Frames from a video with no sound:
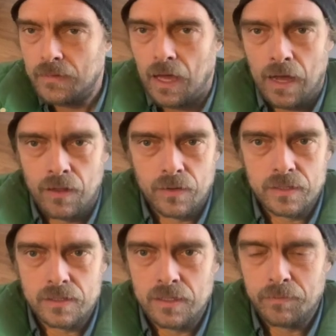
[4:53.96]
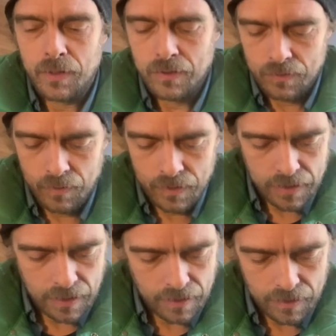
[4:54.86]
Alloy seat post, which
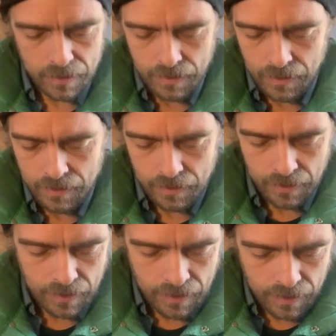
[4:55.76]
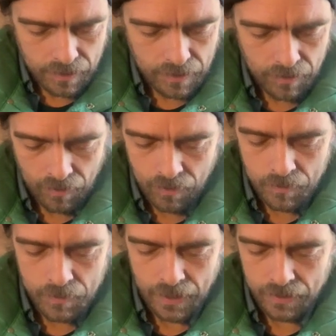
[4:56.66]
the kink
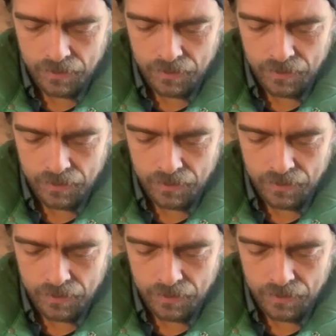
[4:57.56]
curb at